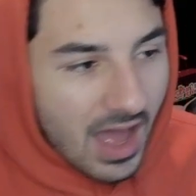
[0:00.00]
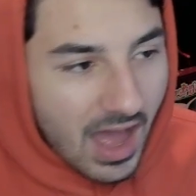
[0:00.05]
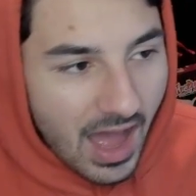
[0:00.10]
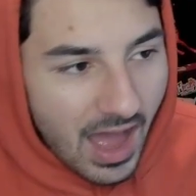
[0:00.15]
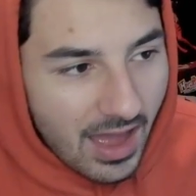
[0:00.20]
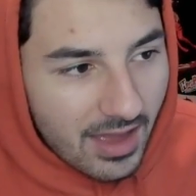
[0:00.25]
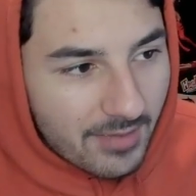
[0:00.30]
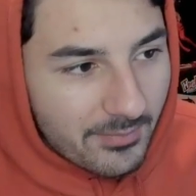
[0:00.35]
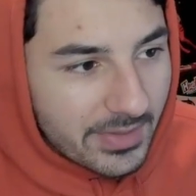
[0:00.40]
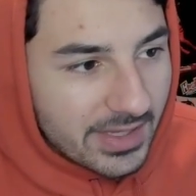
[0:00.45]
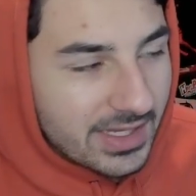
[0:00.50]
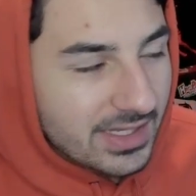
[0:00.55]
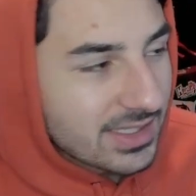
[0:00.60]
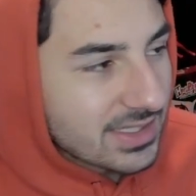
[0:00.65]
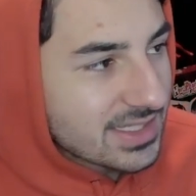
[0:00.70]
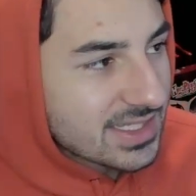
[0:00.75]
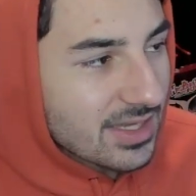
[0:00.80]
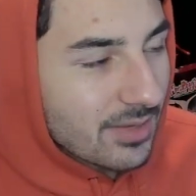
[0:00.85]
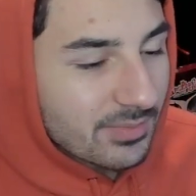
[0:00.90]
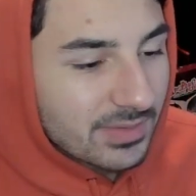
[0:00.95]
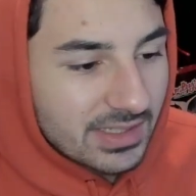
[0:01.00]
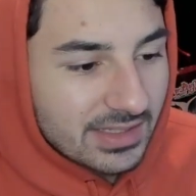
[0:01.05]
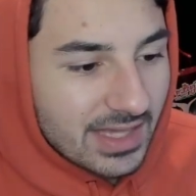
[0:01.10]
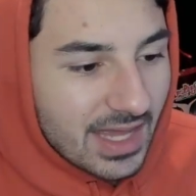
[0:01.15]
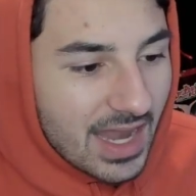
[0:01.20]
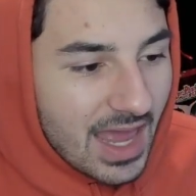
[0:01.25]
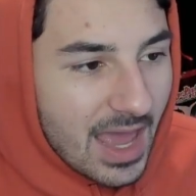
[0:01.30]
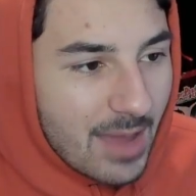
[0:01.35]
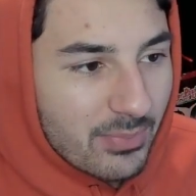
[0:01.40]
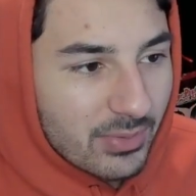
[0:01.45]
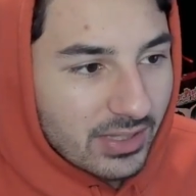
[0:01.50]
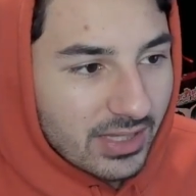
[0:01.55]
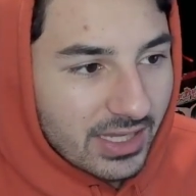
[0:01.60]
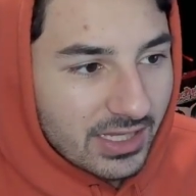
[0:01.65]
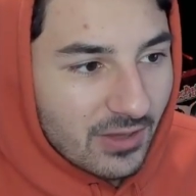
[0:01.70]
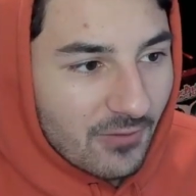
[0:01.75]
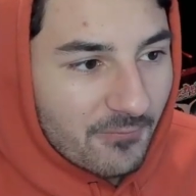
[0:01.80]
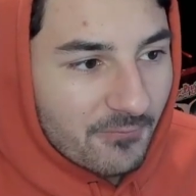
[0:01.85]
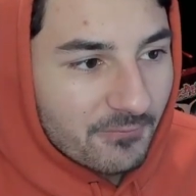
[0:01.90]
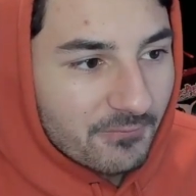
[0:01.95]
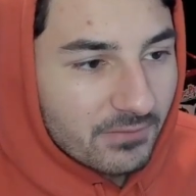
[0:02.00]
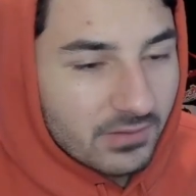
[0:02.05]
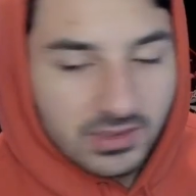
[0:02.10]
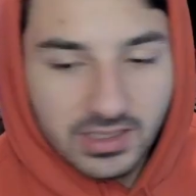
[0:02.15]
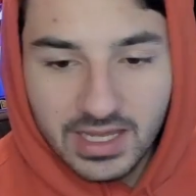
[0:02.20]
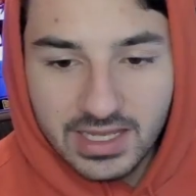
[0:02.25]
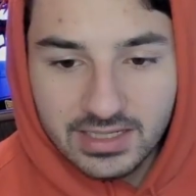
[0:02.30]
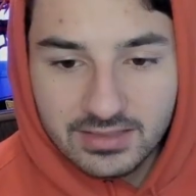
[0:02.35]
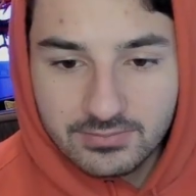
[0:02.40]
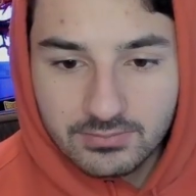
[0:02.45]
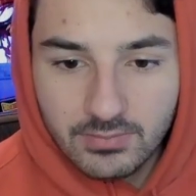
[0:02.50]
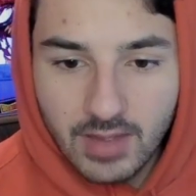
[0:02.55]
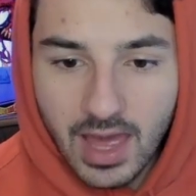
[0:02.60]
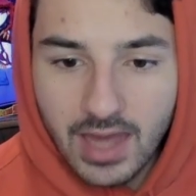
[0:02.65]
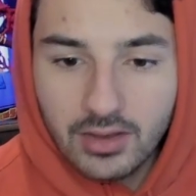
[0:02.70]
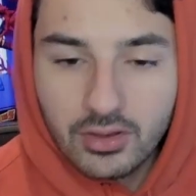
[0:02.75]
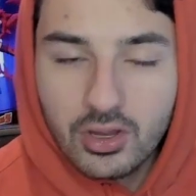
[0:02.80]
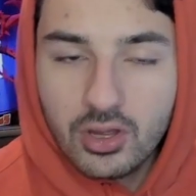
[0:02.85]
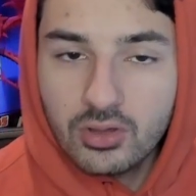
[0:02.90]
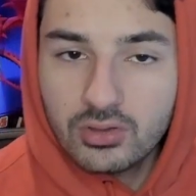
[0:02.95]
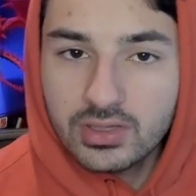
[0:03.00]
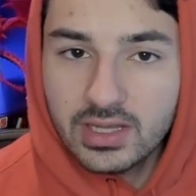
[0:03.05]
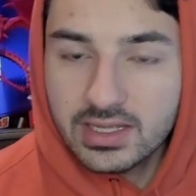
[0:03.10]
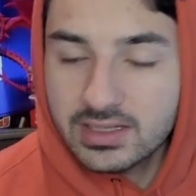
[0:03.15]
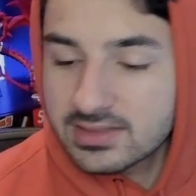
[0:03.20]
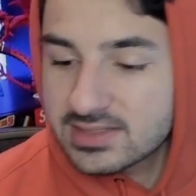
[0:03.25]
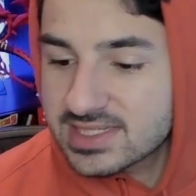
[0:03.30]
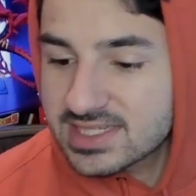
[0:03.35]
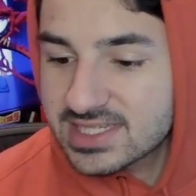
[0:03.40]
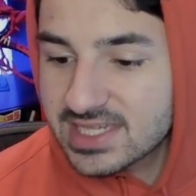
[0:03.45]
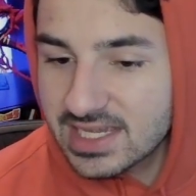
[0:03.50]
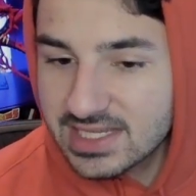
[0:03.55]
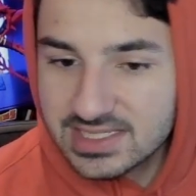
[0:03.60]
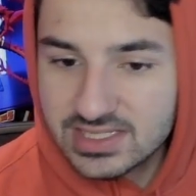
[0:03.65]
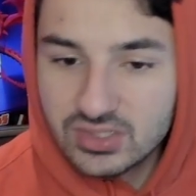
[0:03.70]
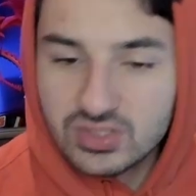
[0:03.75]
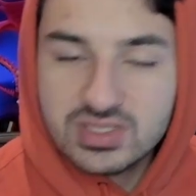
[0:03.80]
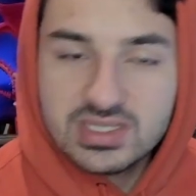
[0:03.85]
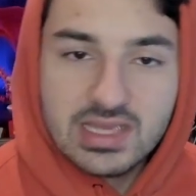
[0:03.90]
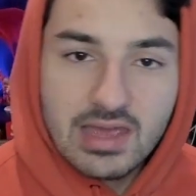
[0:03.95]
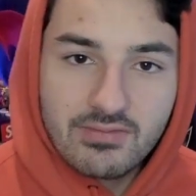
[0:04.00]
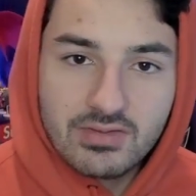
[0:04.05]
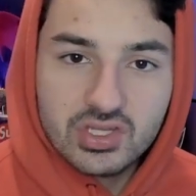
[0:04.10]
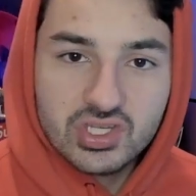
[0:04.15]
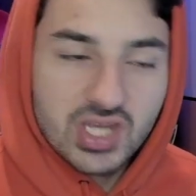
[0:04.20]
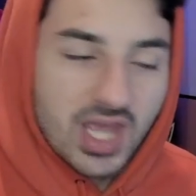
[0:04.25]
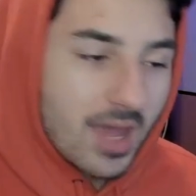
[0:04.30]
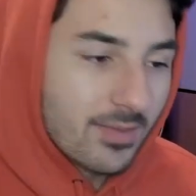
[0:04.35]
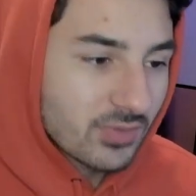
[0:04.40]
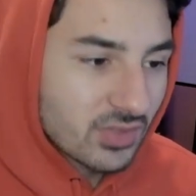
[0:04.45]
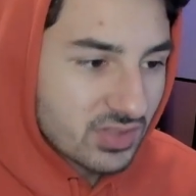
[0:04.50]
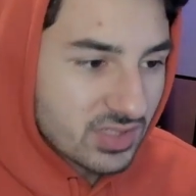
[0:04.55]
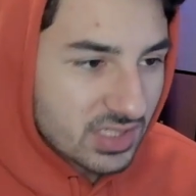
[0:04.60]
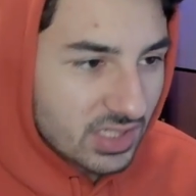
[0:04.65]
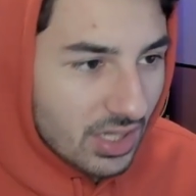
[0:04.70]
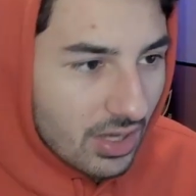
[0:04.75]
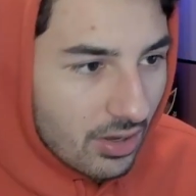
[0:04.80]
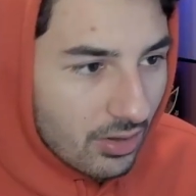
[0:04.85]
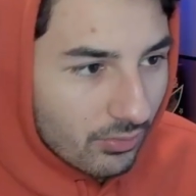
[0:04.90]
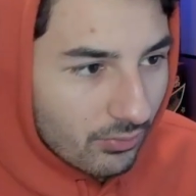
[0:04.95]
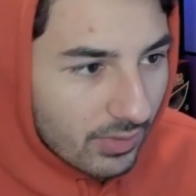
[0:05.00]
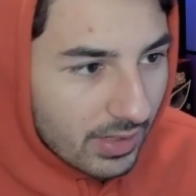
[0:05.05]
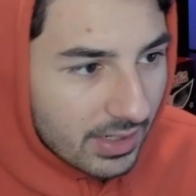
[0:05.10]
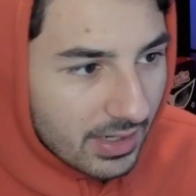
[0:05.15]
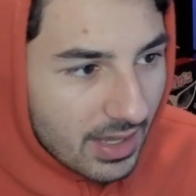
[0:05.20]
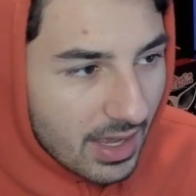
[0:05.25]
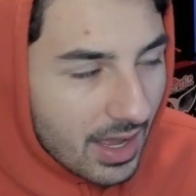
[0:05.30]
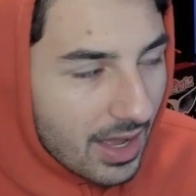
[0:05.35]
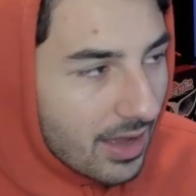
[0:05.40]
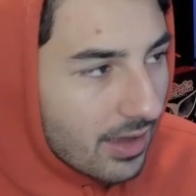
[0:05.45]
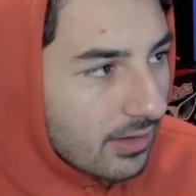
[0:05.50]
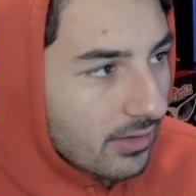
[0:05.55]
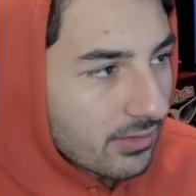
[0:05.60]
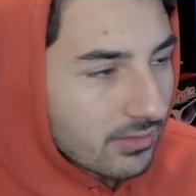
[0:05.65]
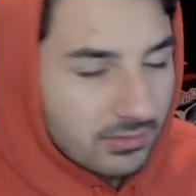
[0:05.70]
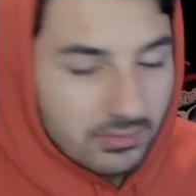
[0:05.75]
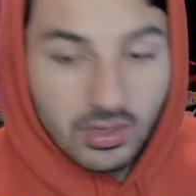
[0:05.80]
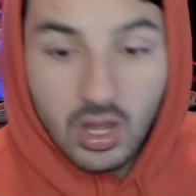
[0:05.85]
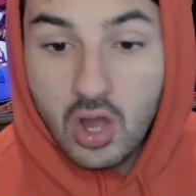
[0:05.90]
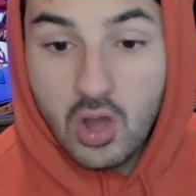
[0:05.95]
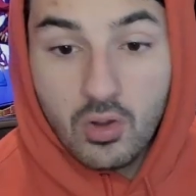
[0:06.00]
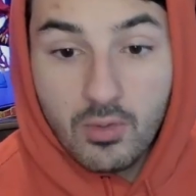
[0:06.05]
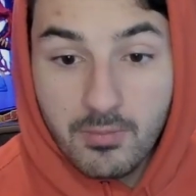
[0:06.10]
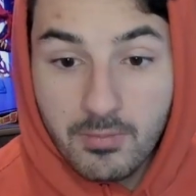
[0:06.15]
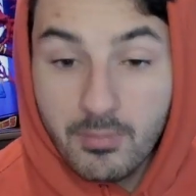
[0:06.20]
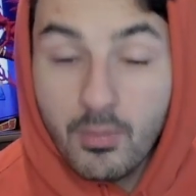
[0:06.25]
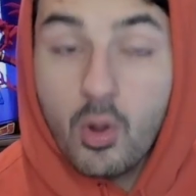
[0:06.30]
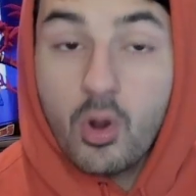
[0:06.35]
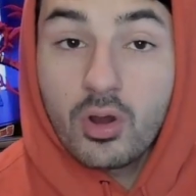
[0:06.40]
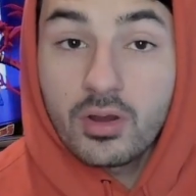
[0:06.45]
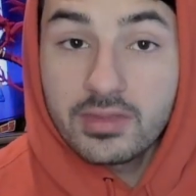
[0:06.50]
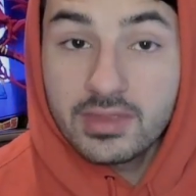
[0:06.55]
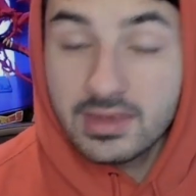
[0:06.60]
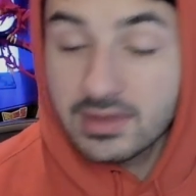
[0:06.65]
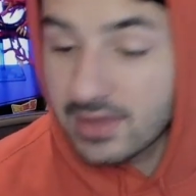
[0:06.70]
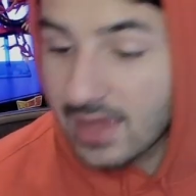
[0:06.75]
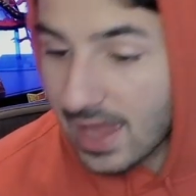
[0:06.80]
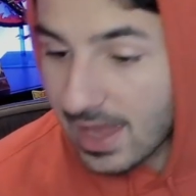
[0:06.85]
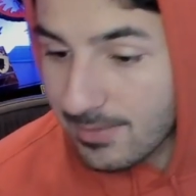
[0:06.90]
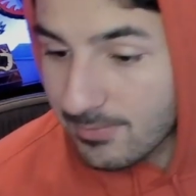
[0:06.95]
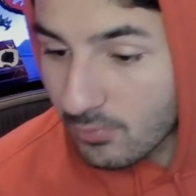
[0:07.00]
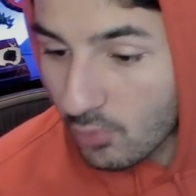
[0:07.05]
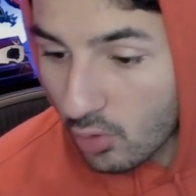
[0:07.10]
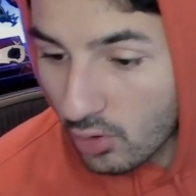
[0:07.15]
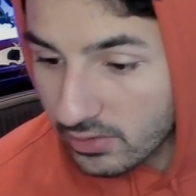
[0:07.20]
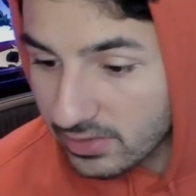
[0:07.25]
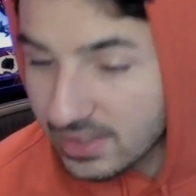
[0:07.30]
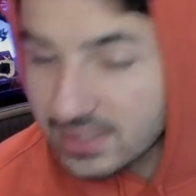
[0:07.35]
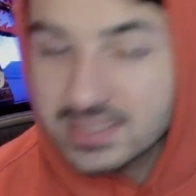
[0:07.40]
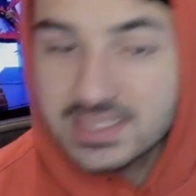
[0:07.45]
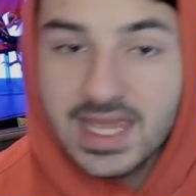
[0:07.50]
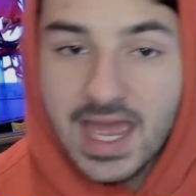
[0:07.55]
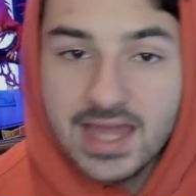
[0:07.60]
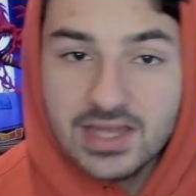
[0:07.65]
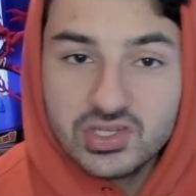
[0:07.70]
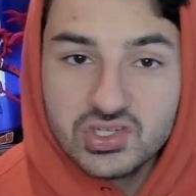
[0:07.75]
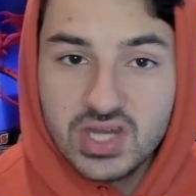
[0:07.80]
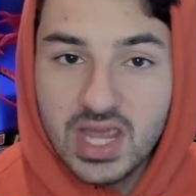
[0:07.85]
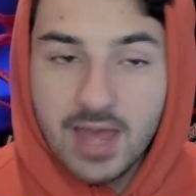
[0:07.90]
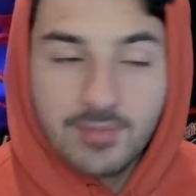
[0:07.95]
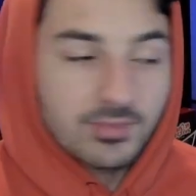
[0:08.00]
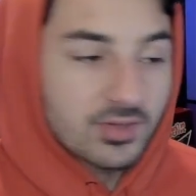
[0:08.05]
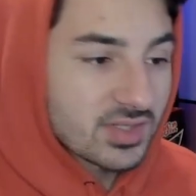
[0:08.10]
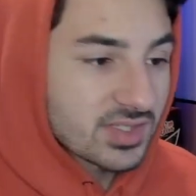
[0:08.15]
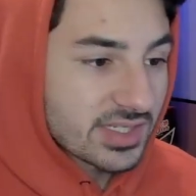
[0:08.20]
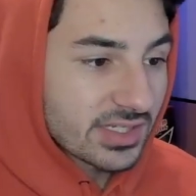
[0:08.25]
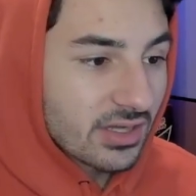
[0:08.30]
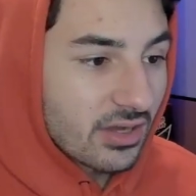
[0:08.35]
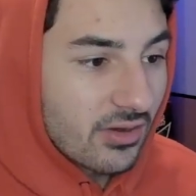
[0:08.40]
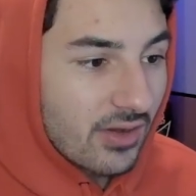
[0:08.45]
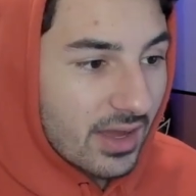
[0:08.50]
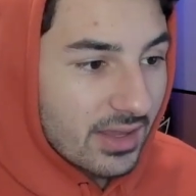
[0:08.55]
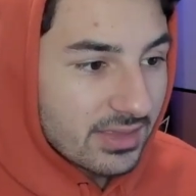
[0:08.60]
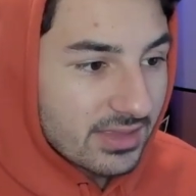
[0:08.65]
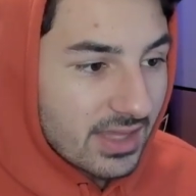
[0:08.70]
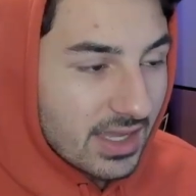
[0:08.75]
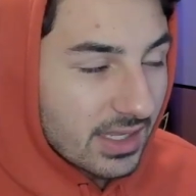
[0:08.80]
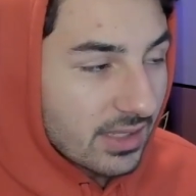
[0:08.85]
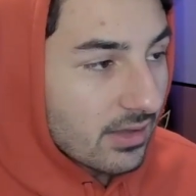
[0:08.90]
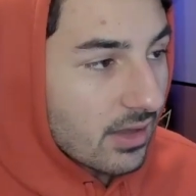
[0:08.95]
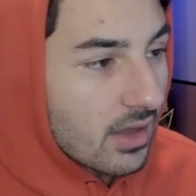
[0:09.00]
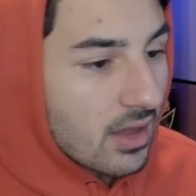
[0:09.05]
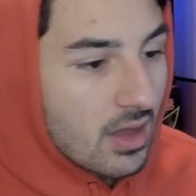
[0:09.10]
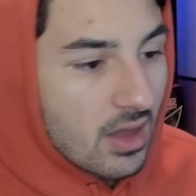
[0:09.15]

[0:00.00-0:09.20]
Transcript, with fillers: I mean, something that happened like a like I don't know, like six or seven chapters ago. When uh, no, more than that, more than ten chapters ago, I think.